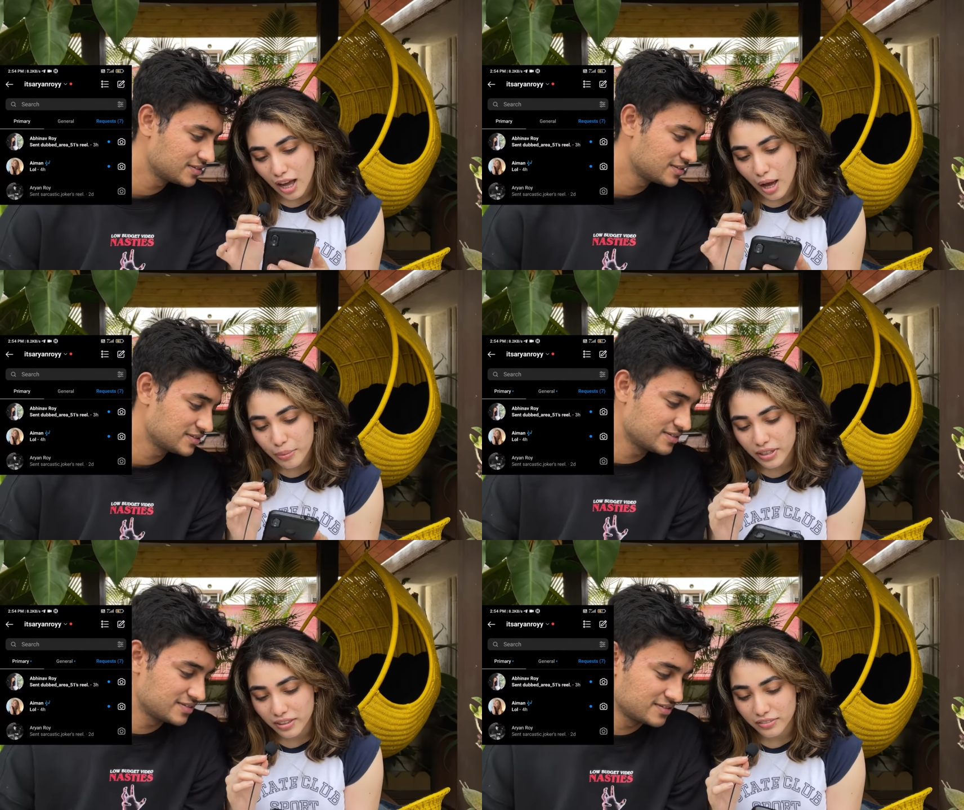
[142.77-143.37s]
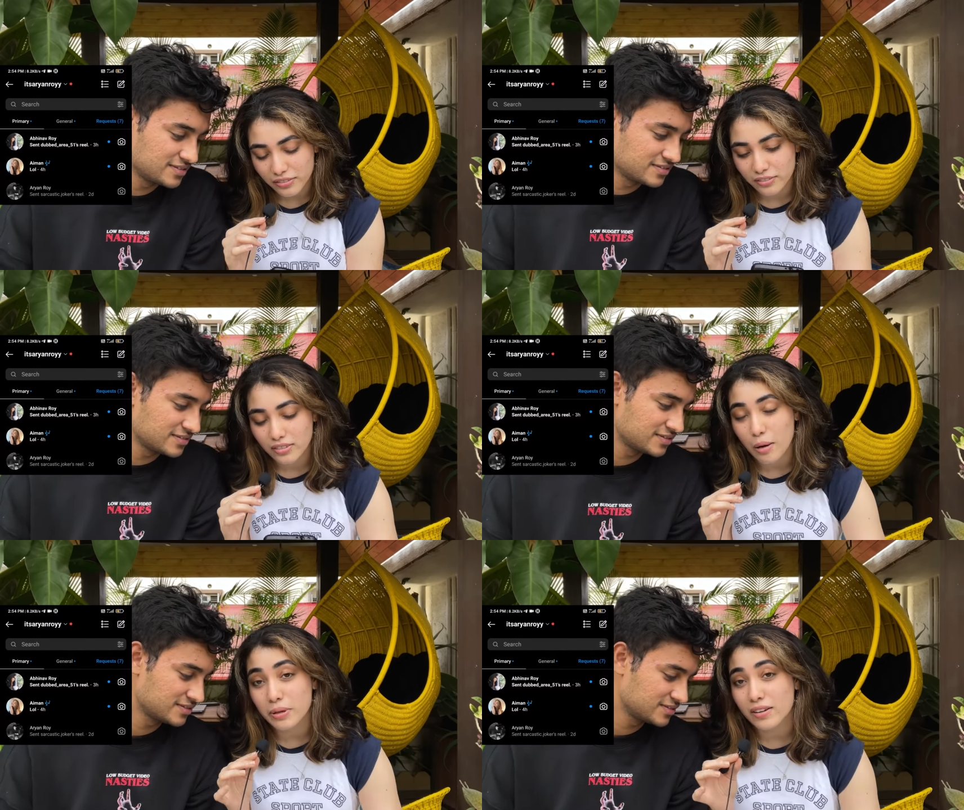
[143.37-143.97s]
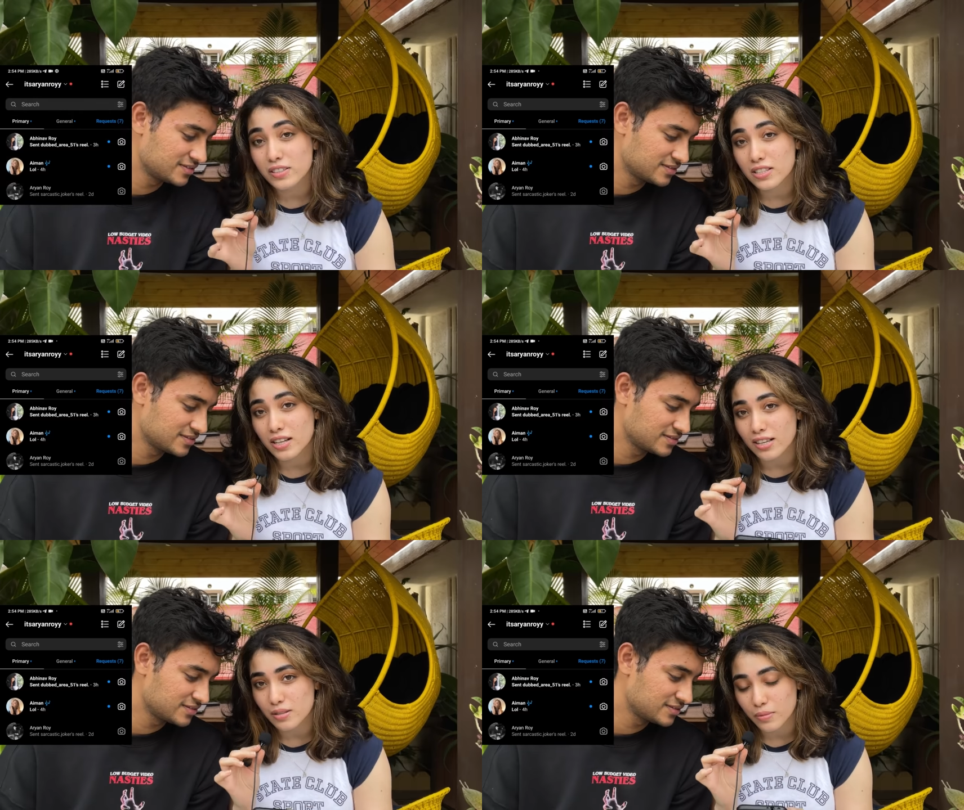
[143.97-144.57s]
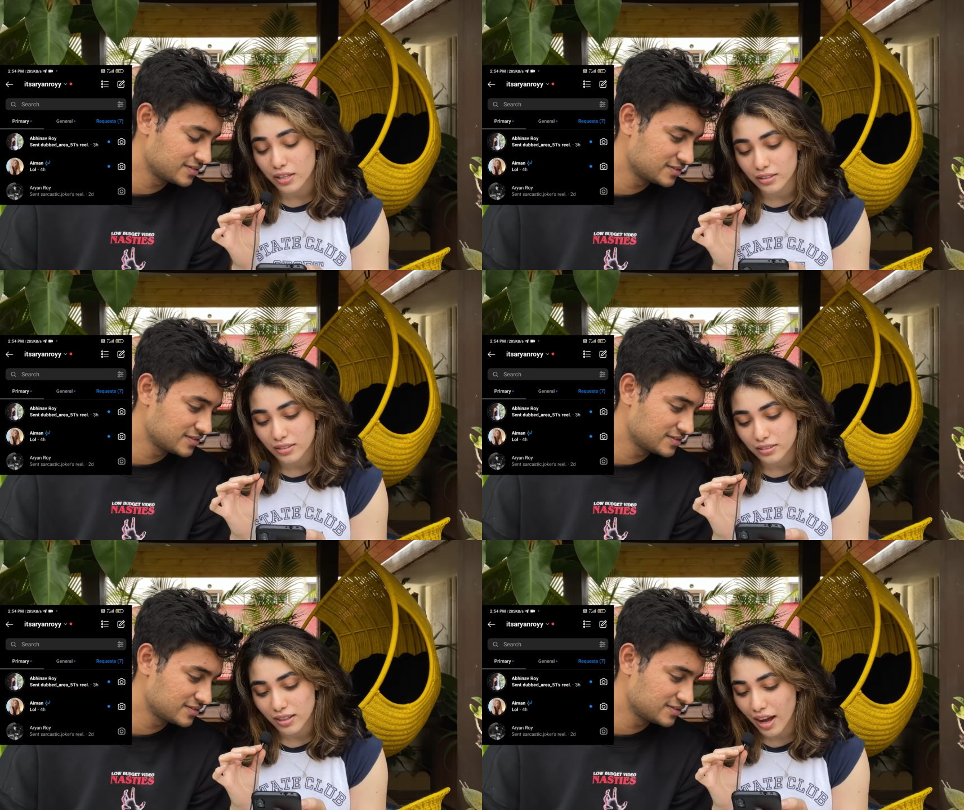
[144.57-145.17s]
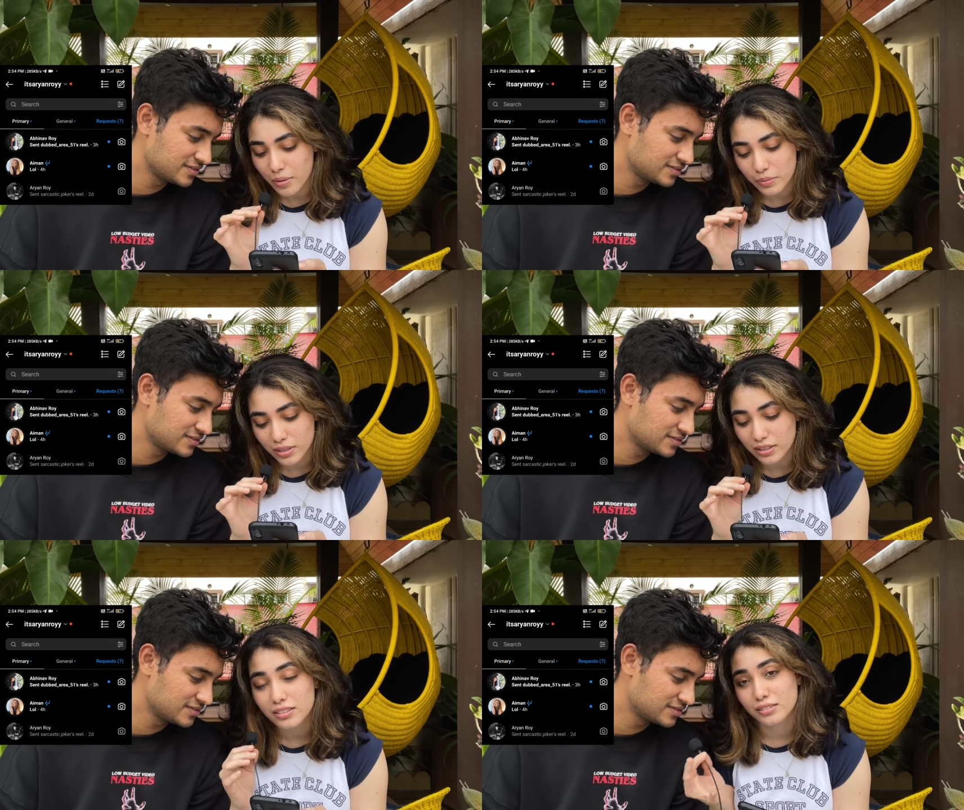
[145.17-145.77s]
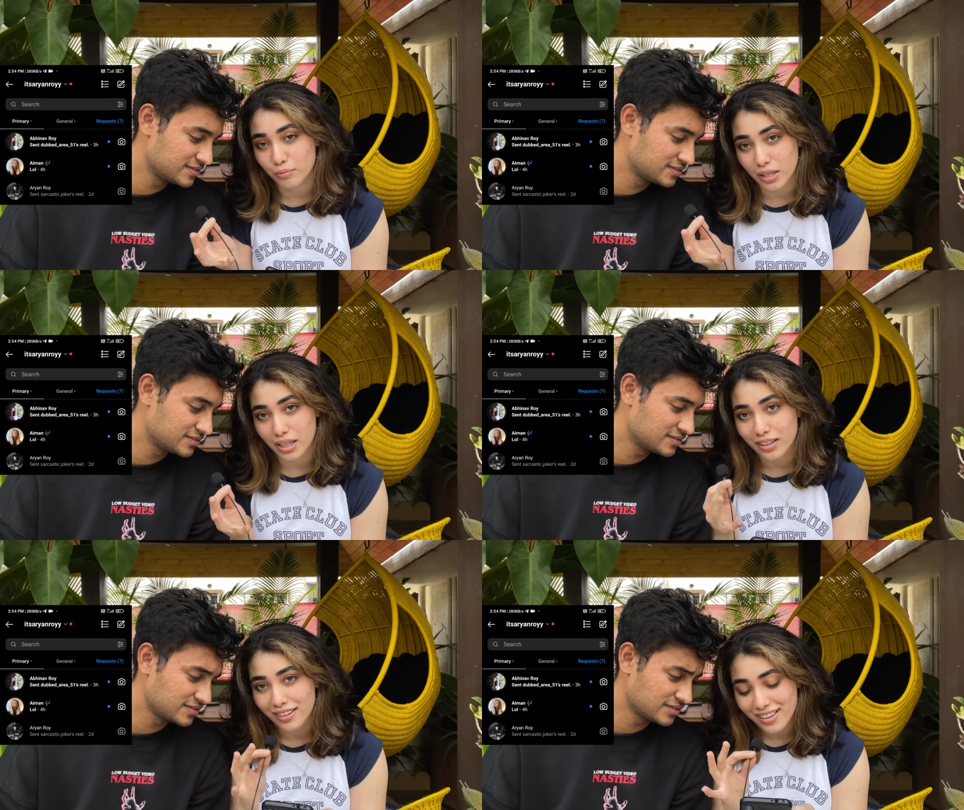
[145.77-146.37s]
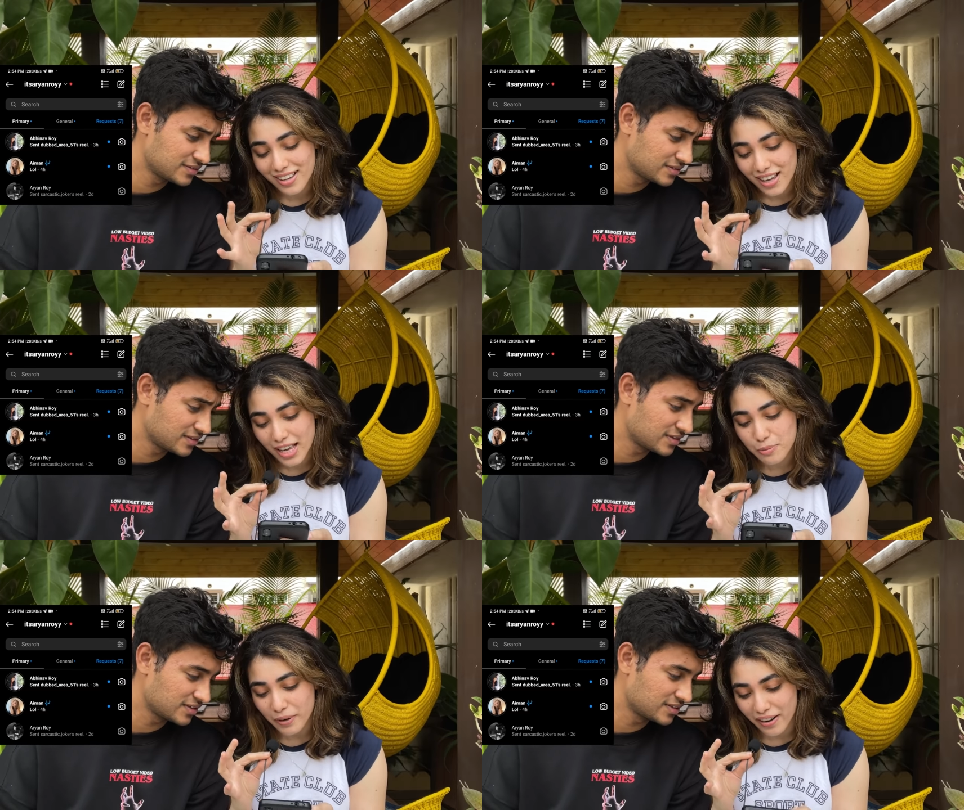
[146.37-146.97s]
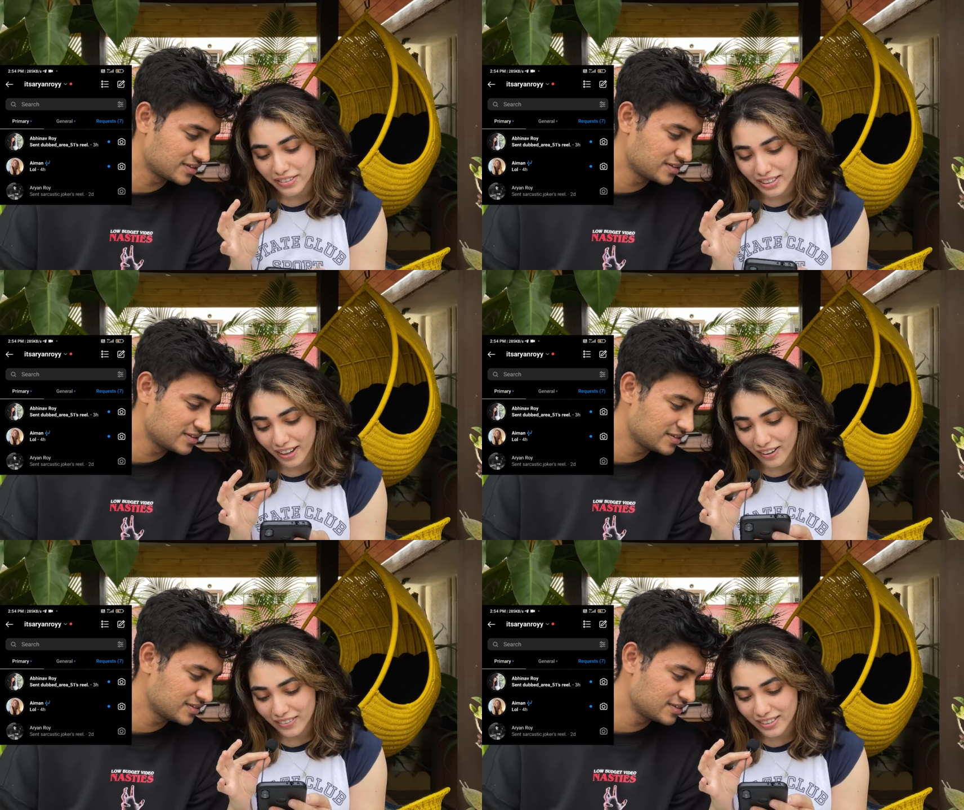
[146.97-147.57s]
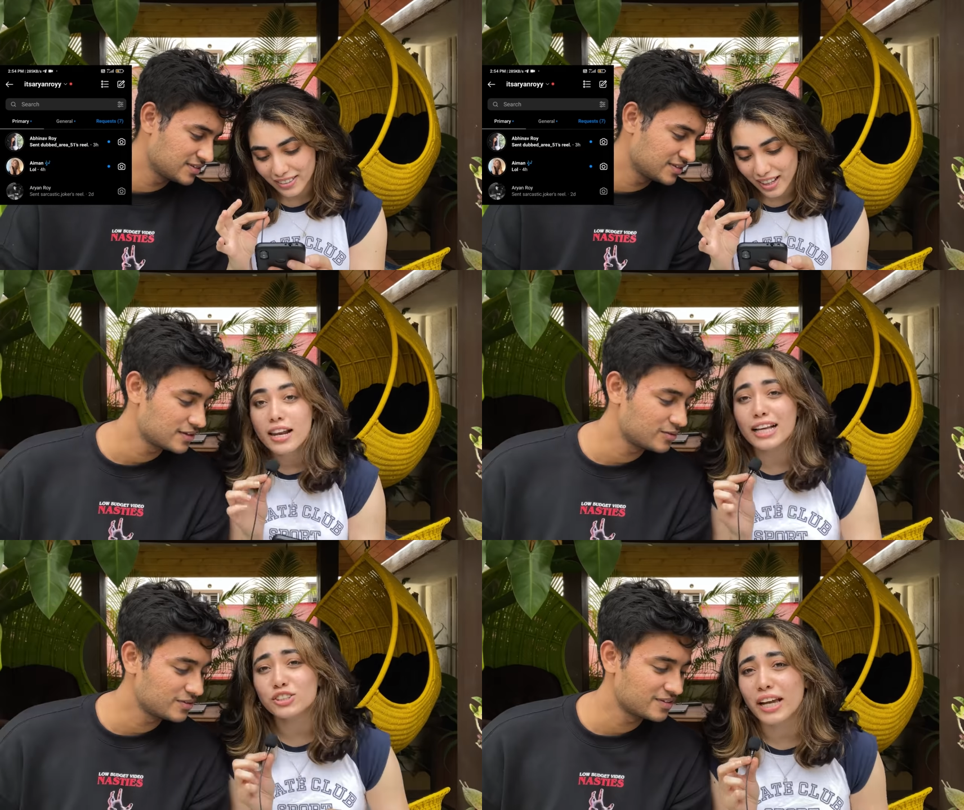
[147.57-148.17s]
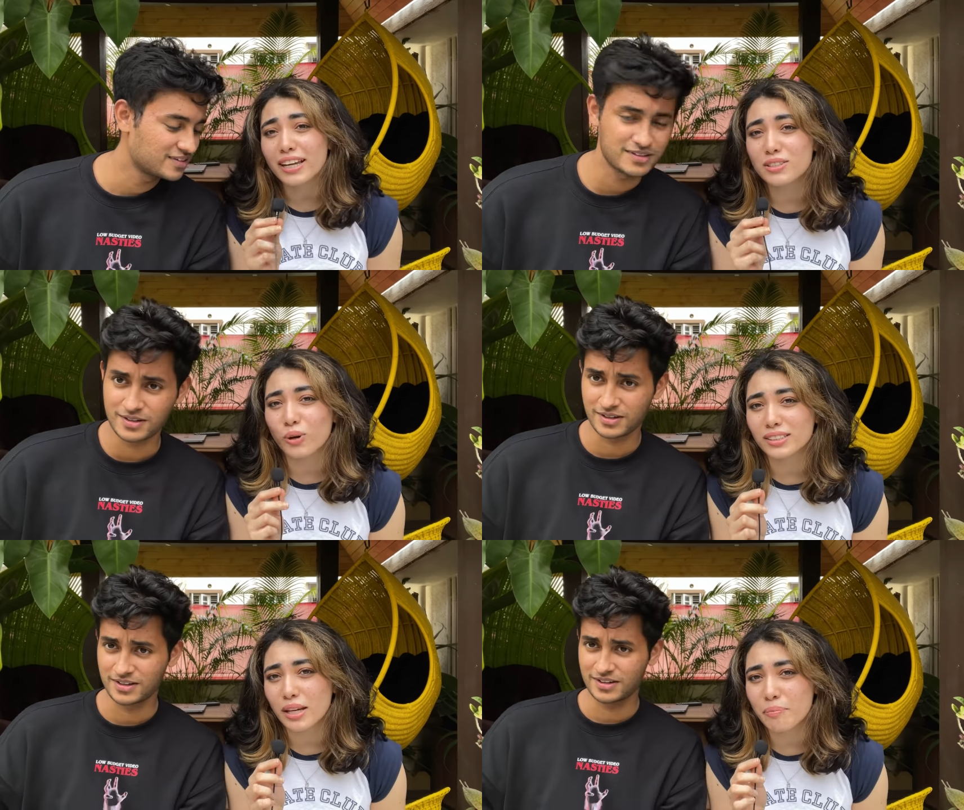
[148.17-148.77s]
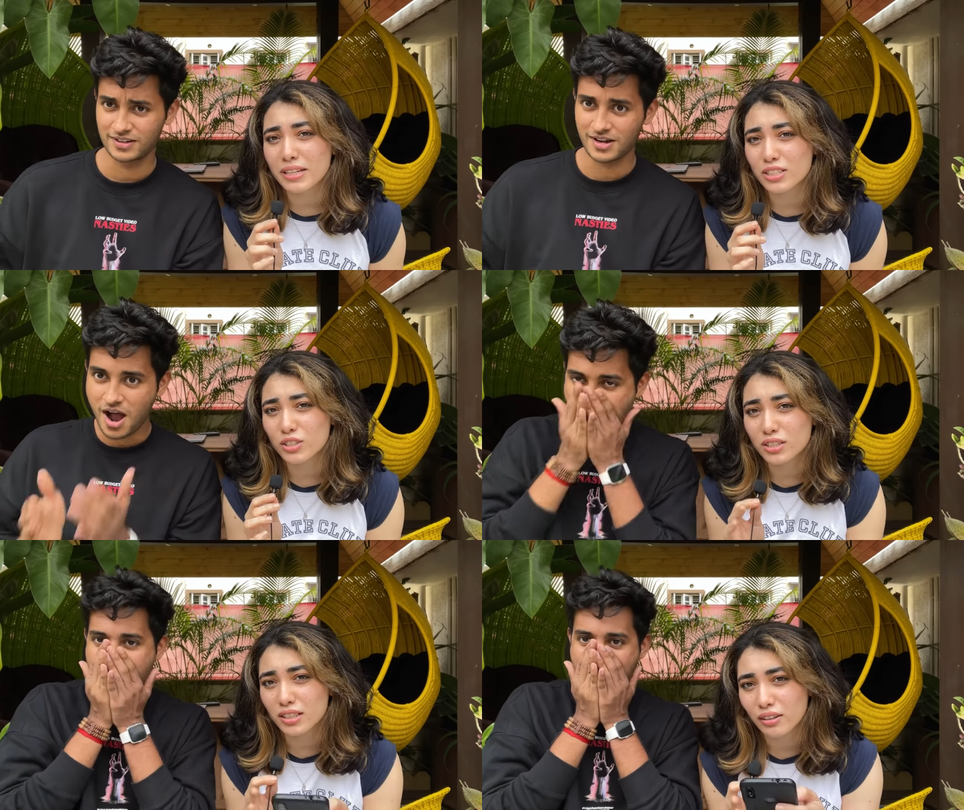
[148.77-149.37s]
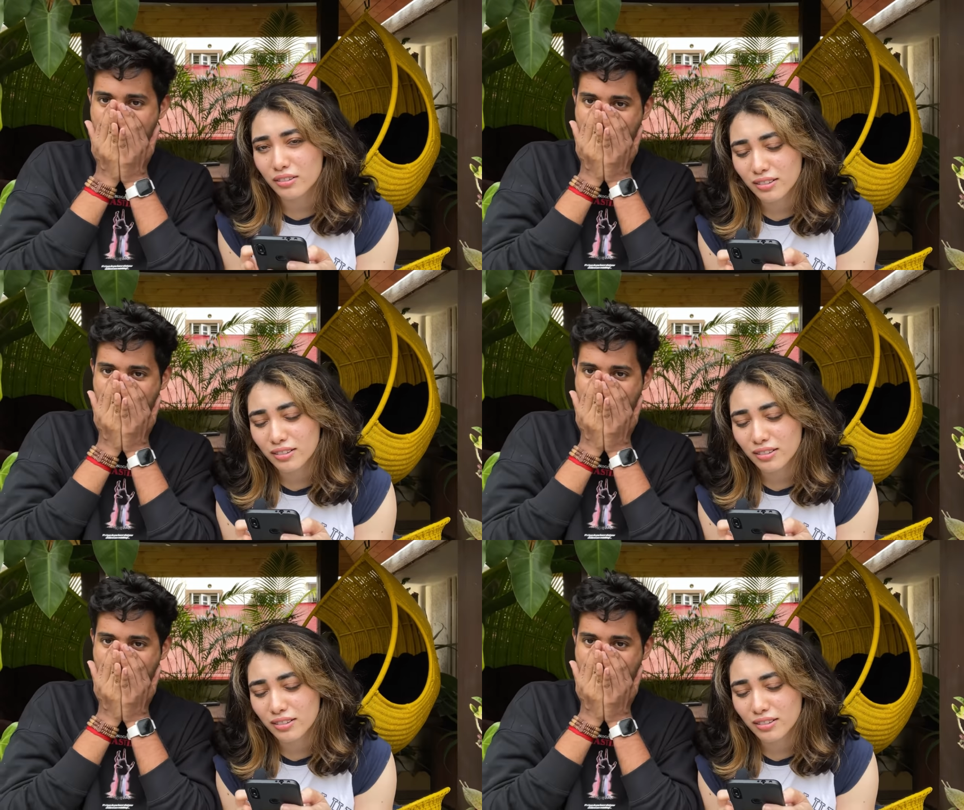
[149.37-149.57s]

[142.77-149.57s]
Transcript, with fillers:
Speaker 1: Abhinav. Abhinav is his cousin brother. I'm in me. His private account. Let's check his WhatsApp messages now.